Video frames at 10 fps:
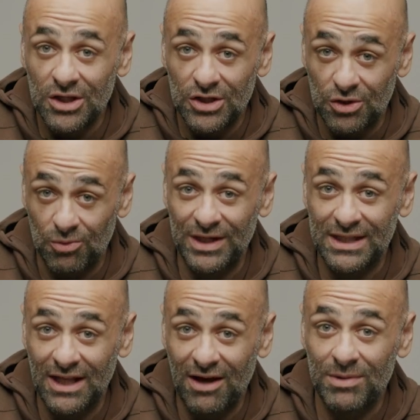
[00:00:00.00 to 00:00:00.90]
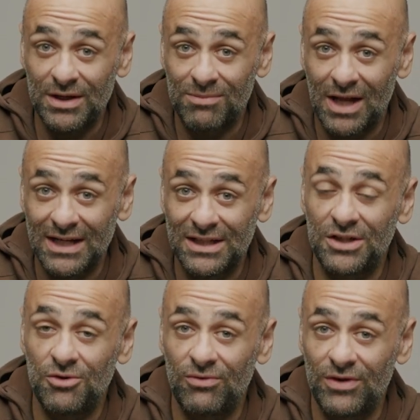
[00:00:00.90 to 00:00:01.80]
So recently I've been planning to
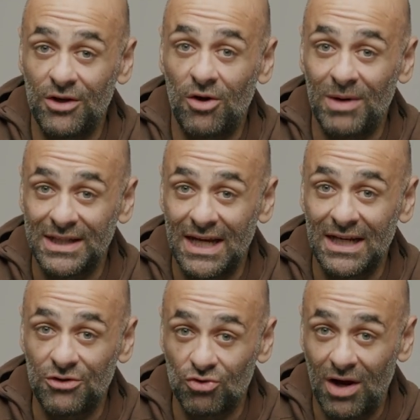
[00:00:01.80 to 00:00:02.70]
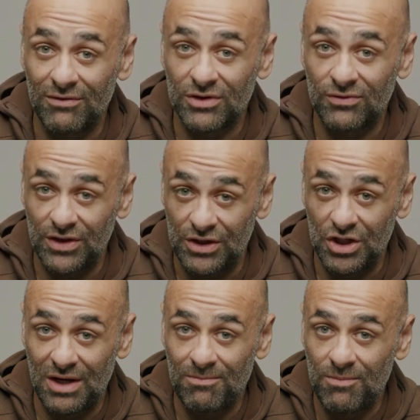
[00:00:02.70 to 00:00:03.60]
do a video on my daily drivers for the
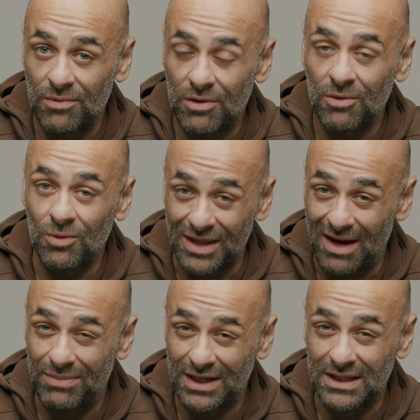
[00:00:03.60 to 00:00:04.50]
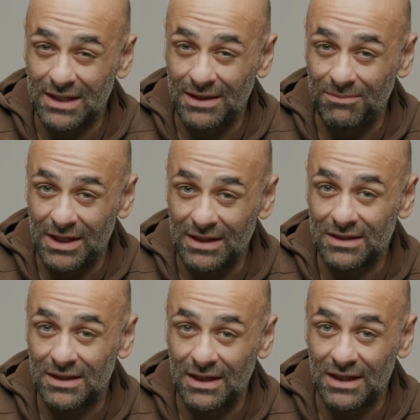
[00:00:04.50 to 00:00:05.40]
gym. What that basically
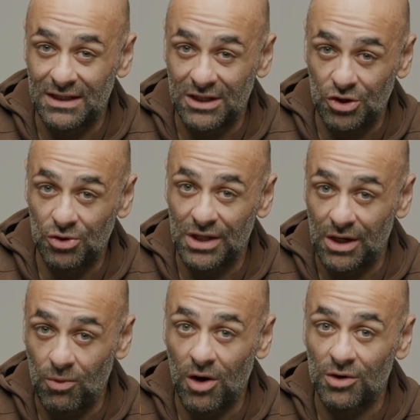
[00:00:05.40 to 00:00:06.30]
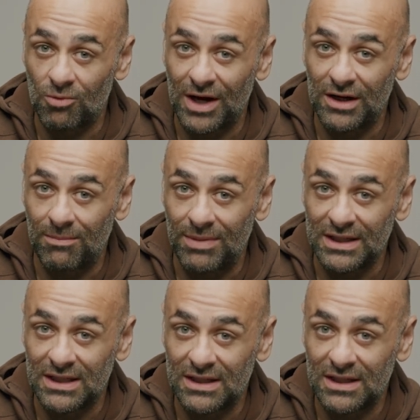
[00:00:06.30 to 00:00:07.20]
means is the shoes that I wear on a regular
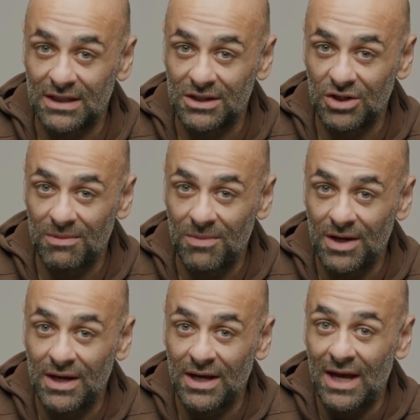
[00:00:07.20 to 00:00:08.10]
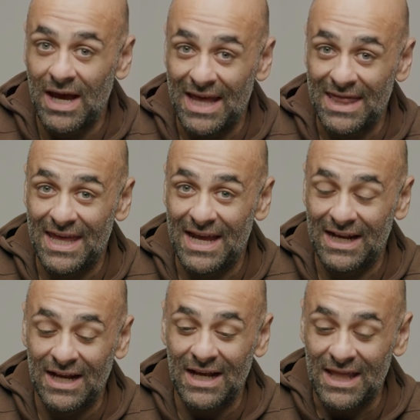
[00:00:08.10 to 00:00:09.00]
basis to the gym. And
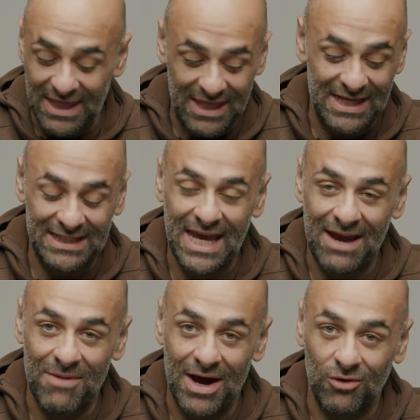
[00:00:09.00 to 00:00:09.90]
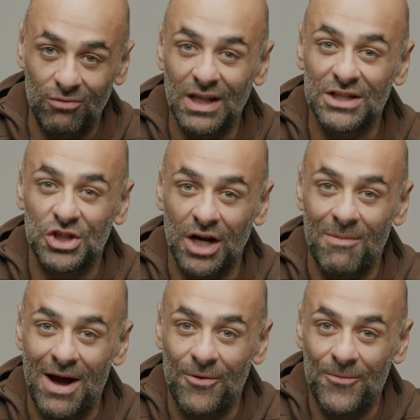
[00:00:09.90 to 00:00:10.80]
then these came out. Let's check
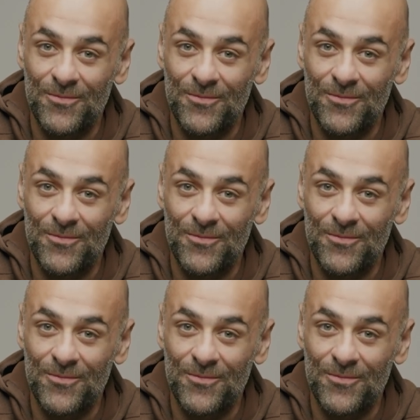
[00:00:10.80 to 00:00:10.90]
them out.